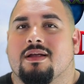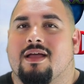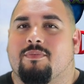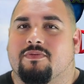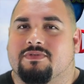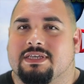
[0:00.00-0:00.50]

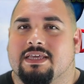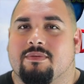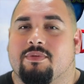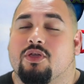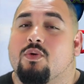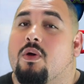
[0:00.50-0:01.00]
cup of tea,
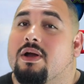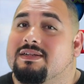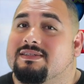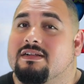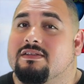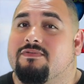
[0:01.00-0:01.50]
but you are a
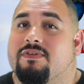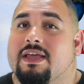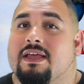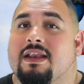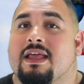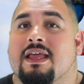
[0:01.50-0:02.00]
Zelda
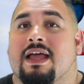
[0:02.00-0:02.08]
fan,